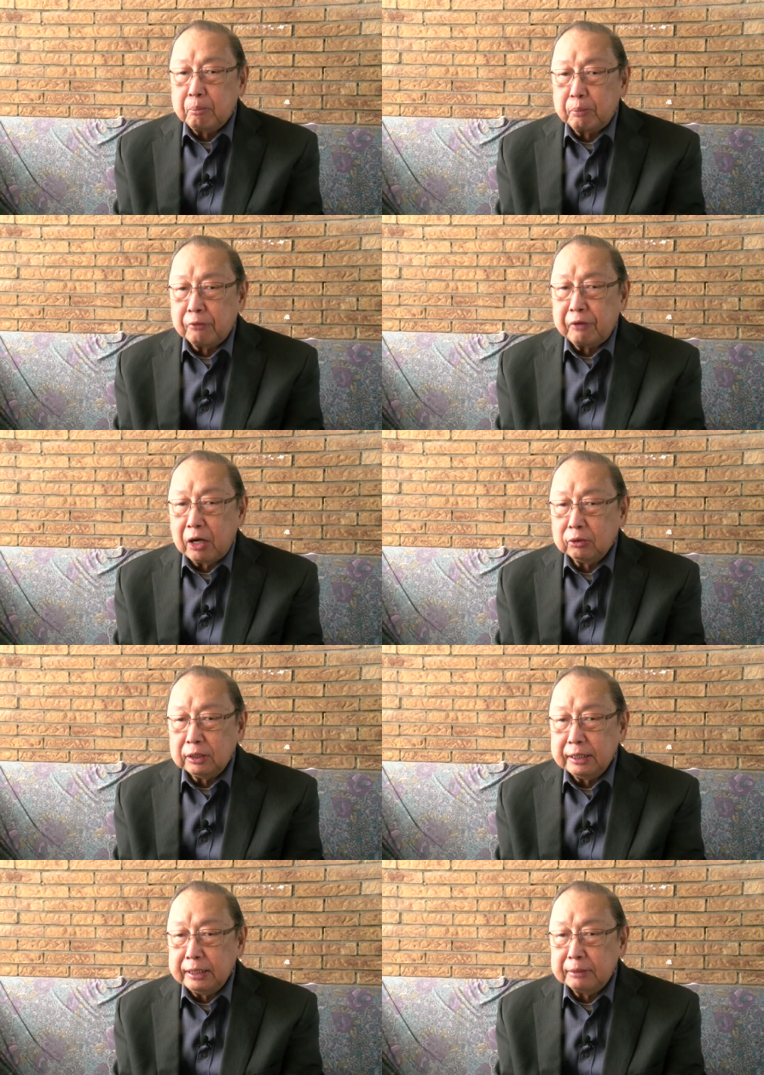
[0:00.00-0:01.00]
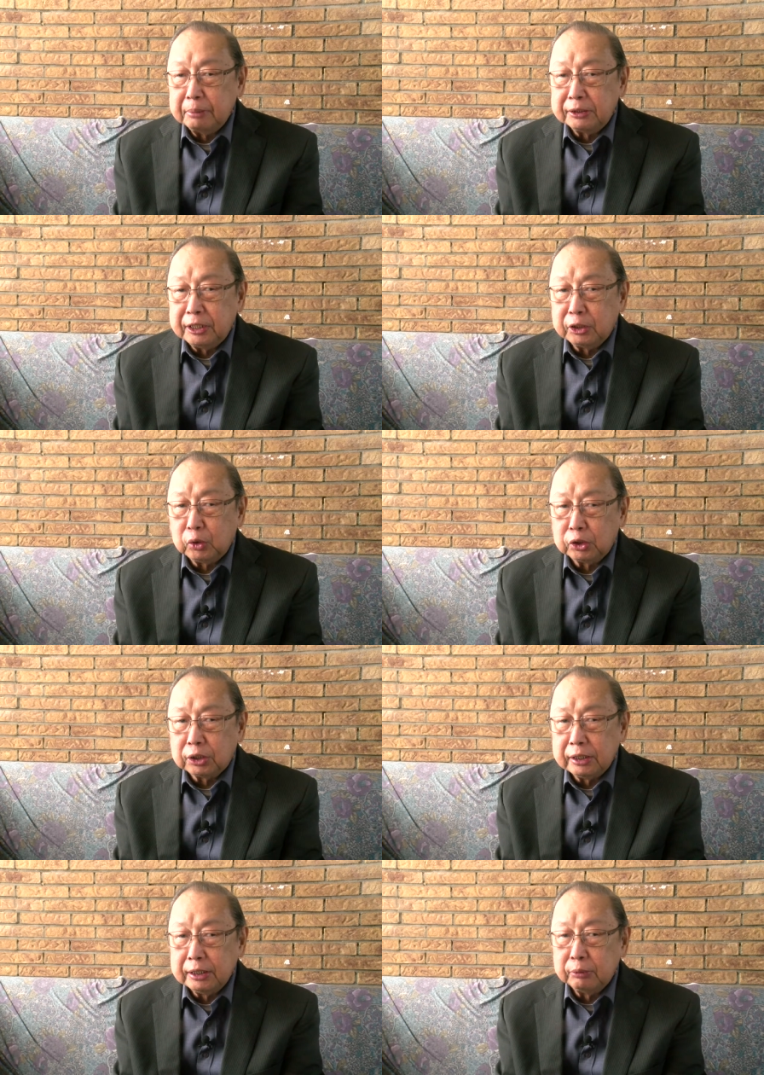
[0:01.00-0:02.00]
profoundly, and
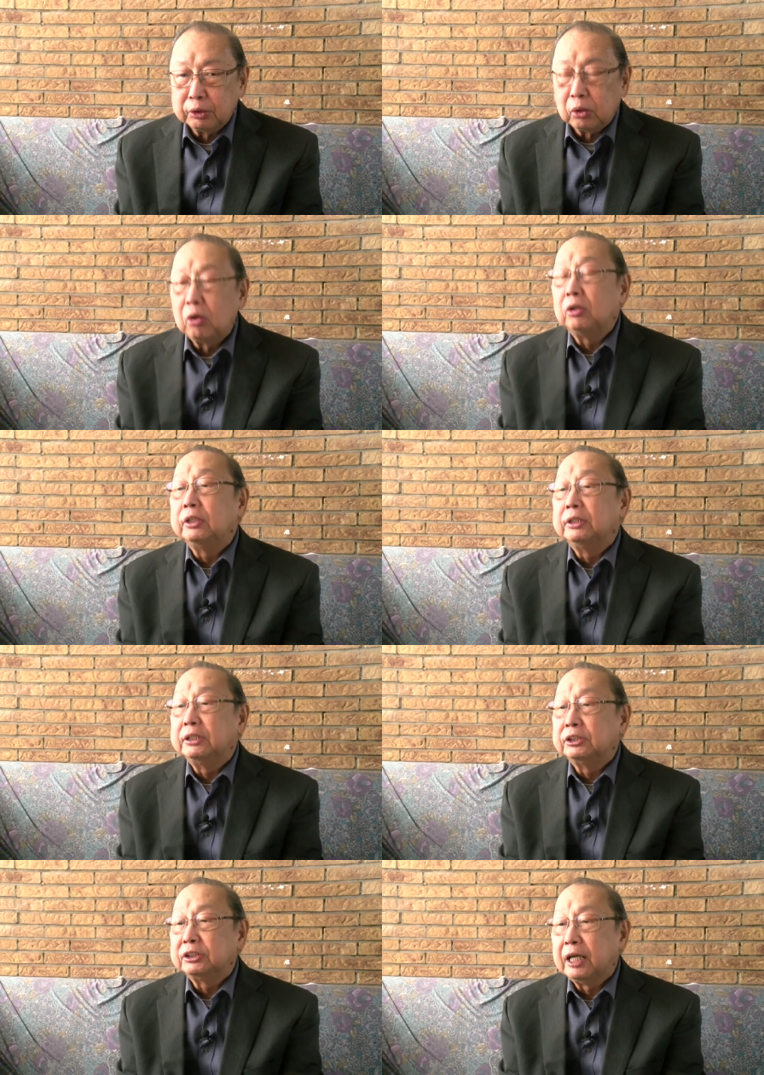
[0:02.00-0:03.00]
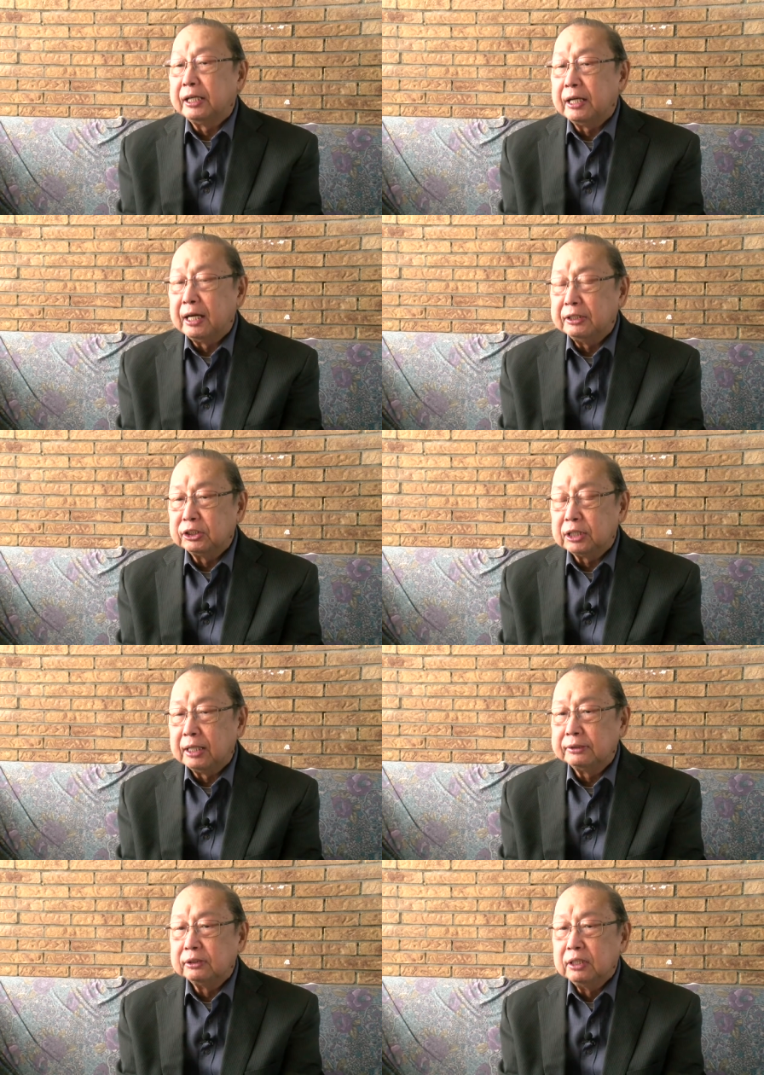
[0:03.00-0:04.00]
meticulously with all the necessary
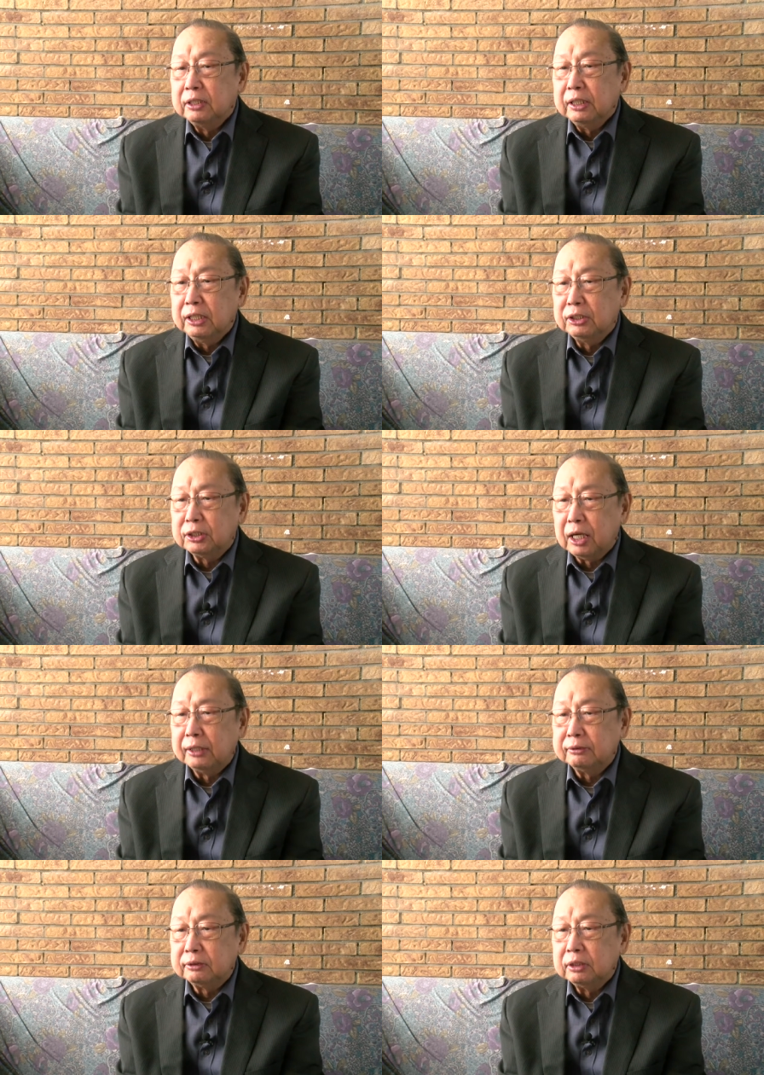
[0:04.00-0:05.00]
hindsight insight,